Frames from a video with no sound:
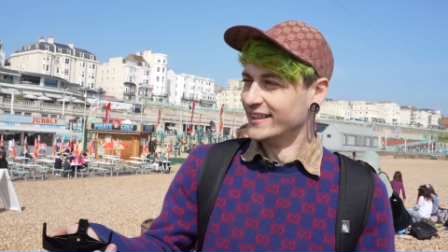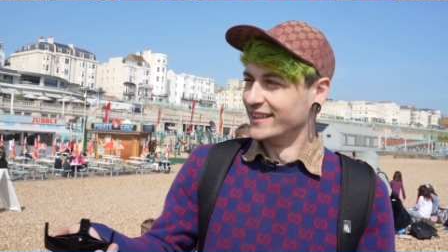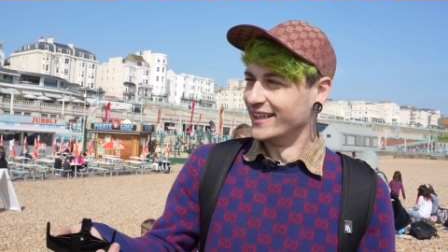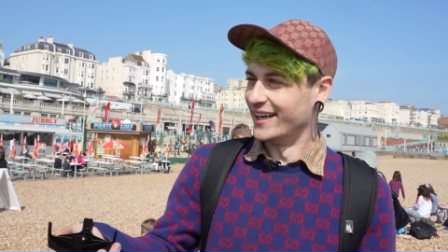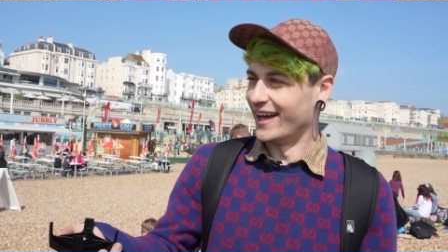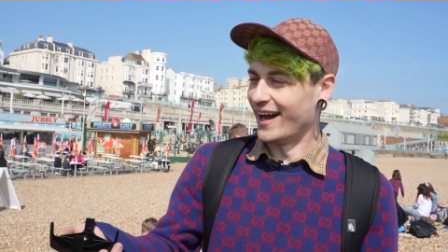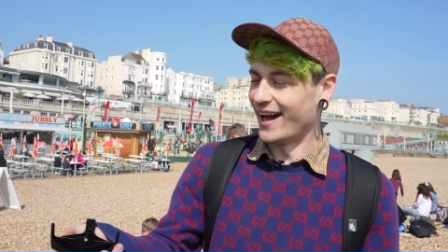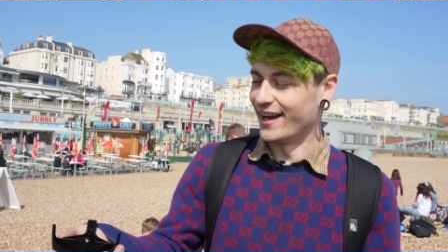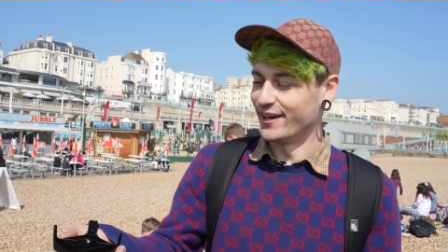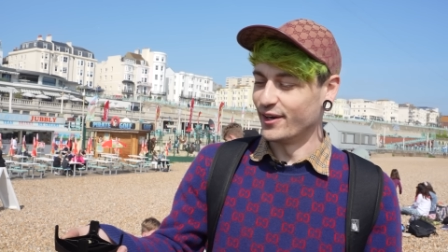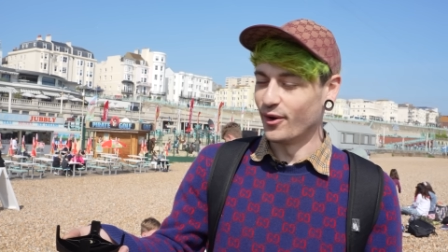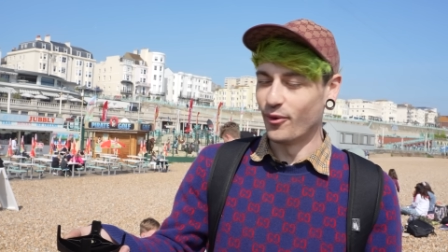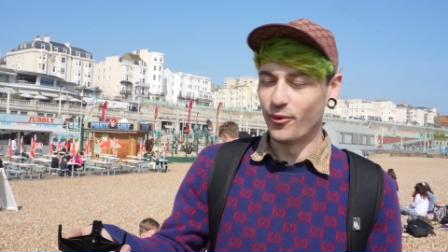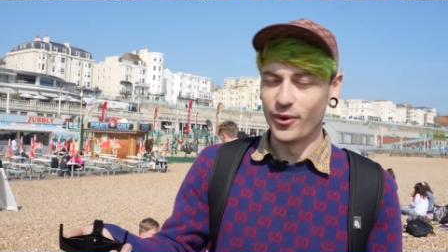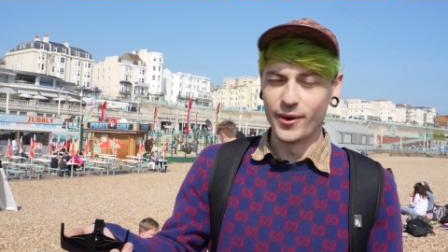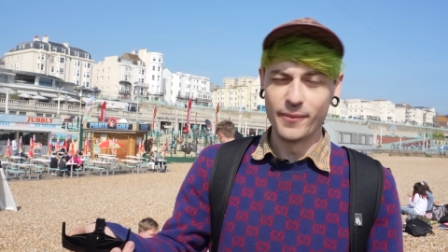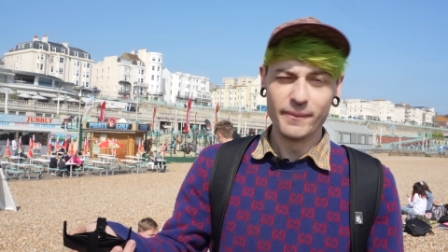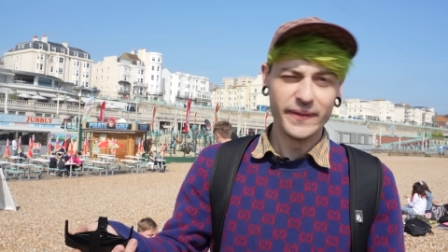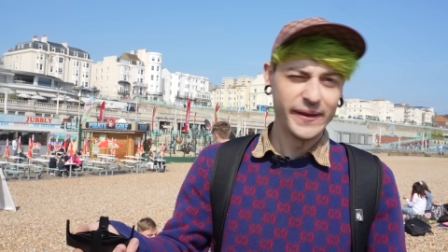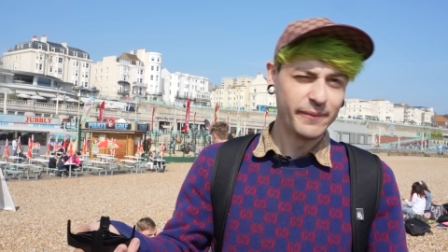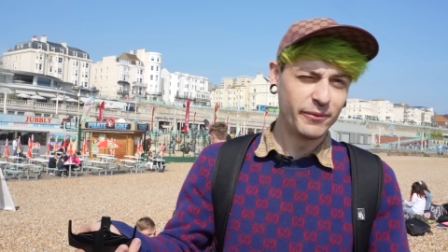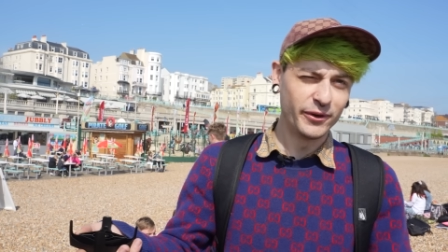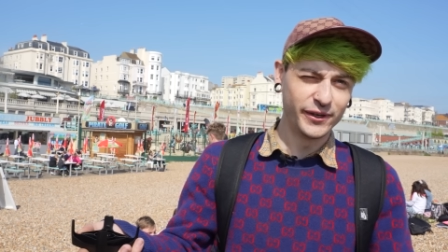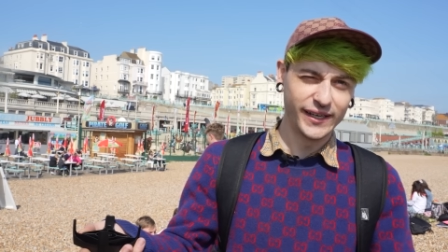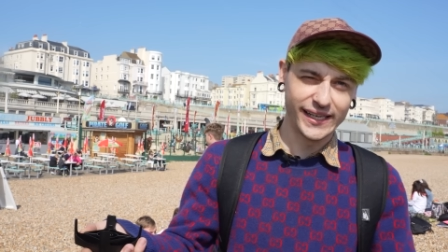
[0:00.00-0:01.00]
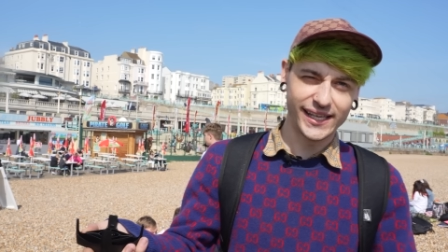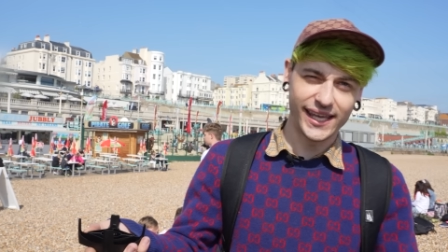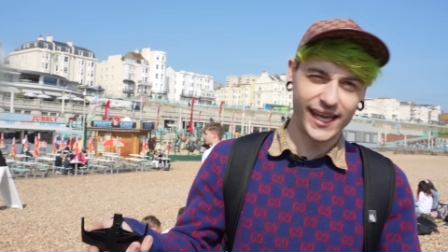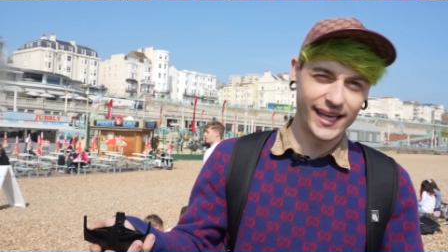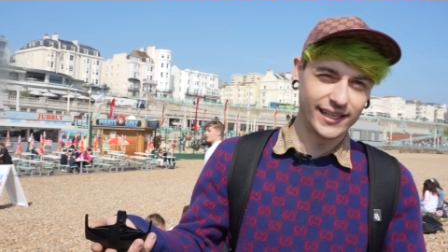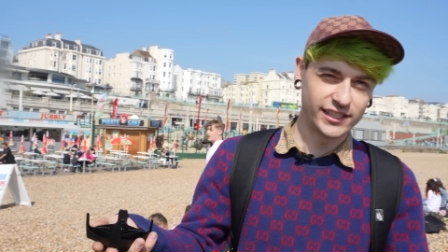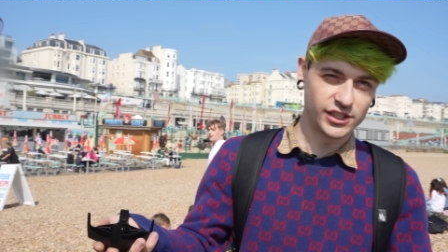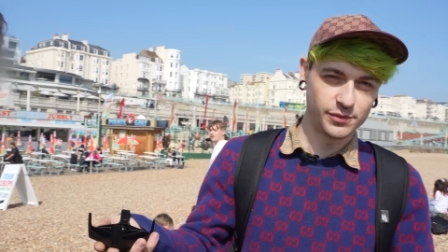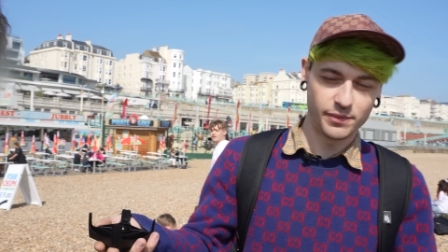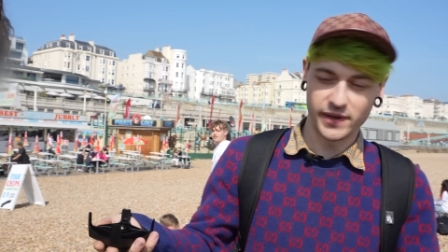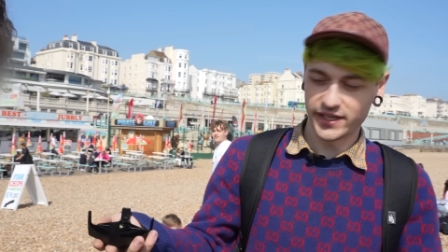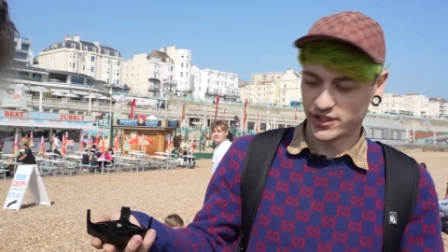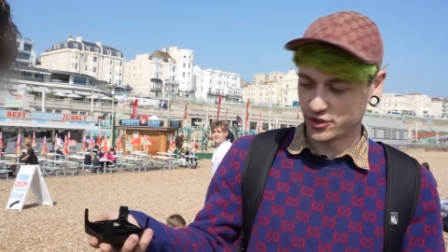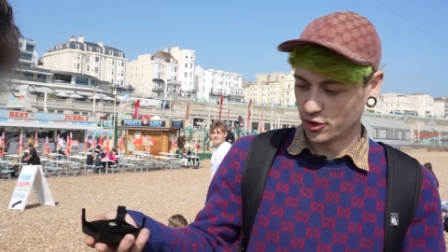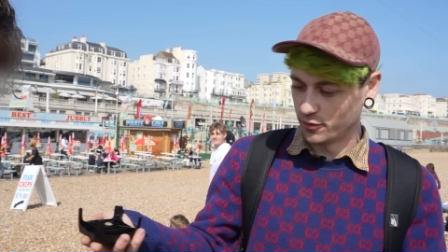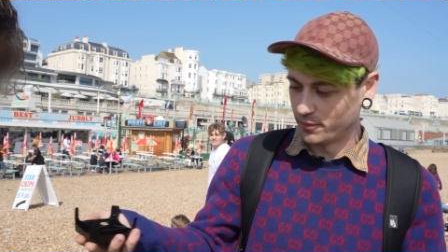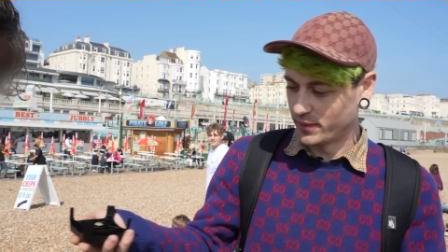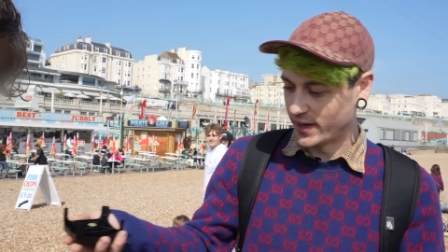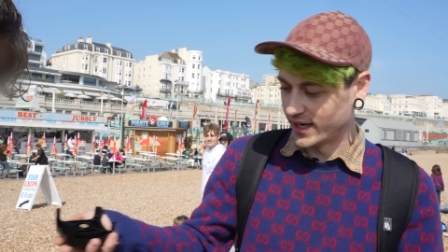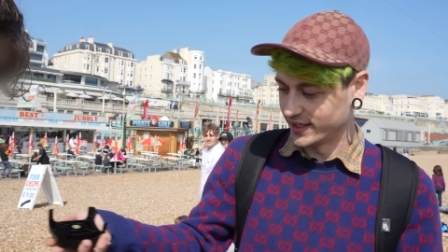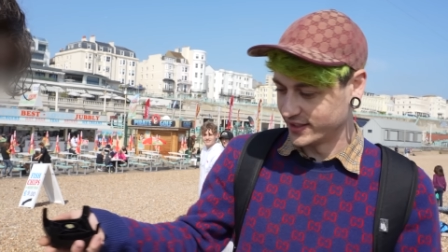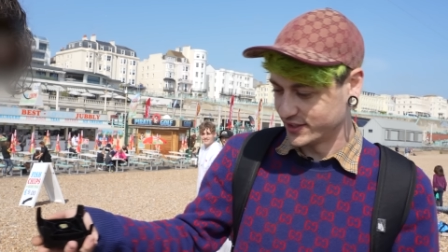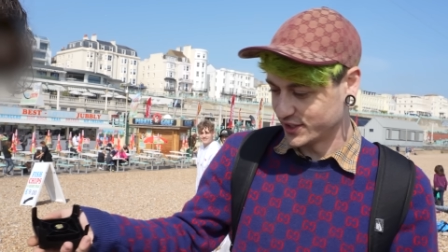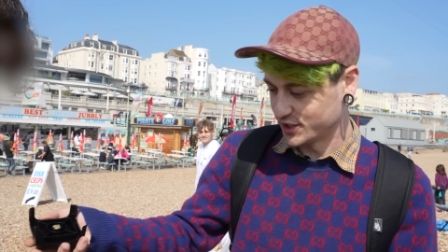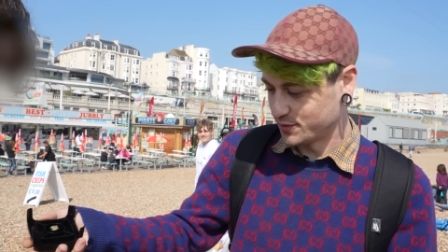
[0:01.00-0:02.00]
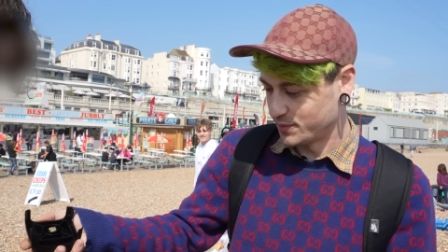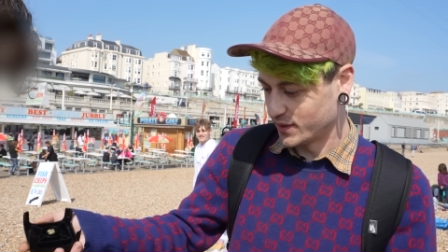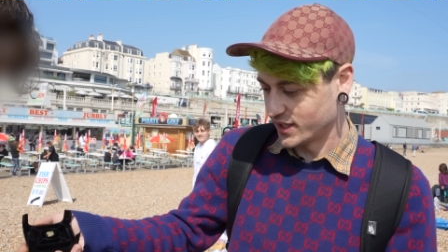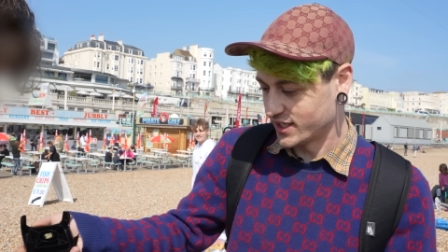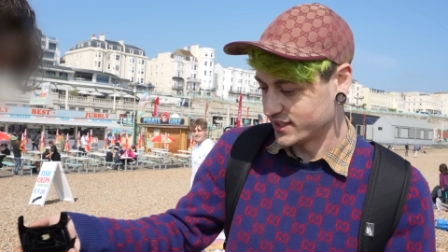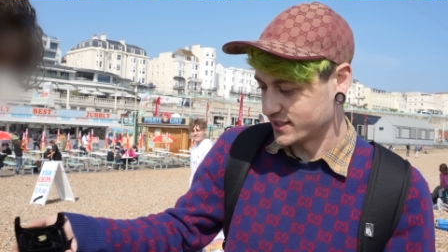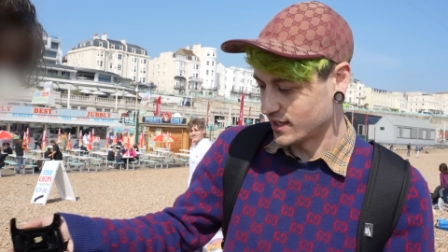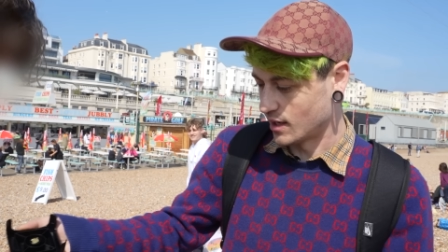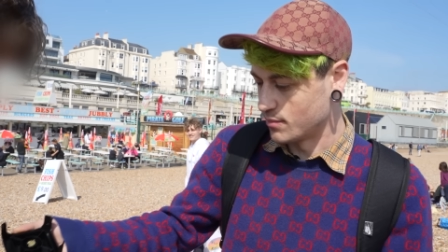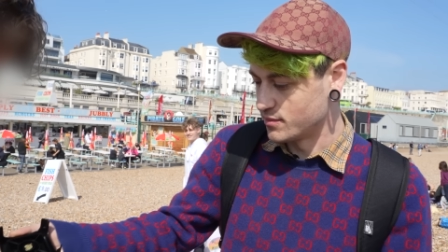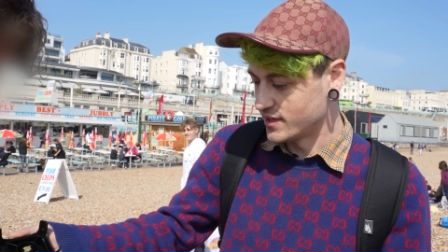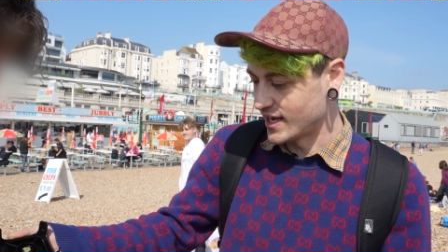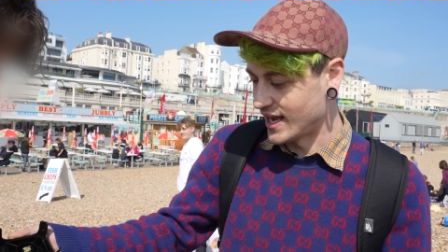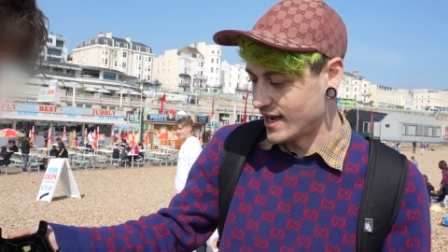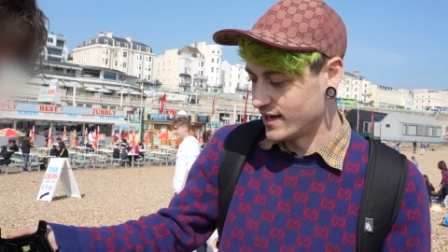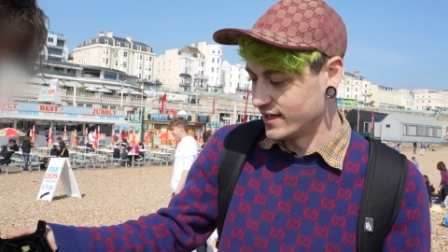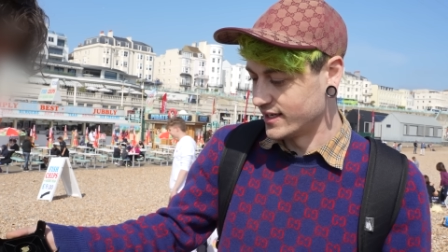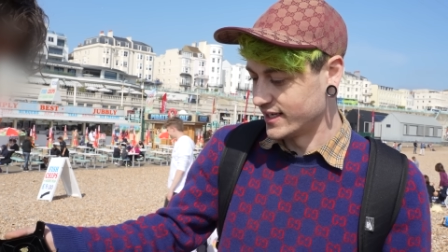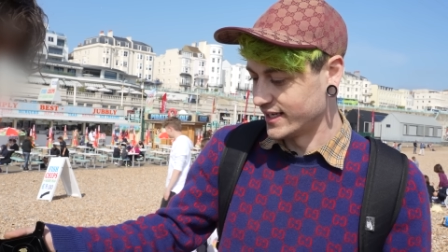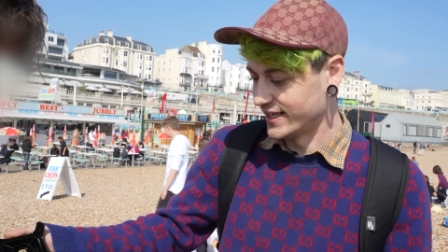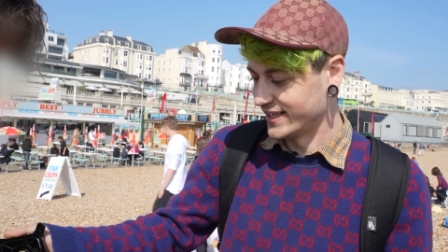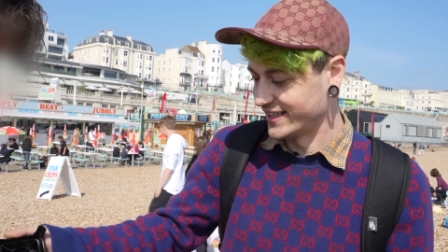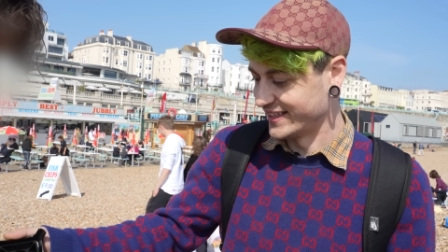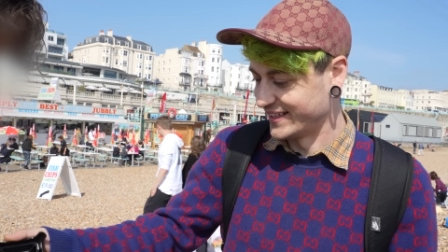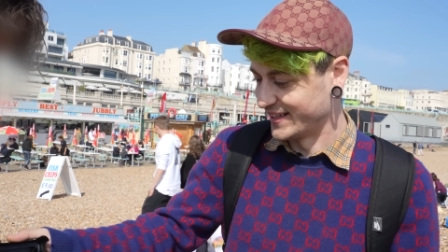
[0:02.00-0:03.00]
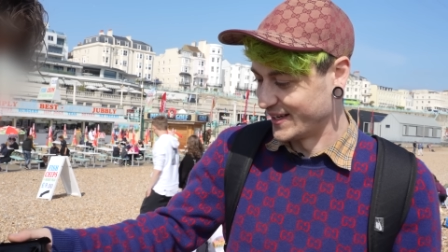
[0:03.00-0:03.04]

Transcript: Like, I don't want people to get special bud just because I'm down fair here.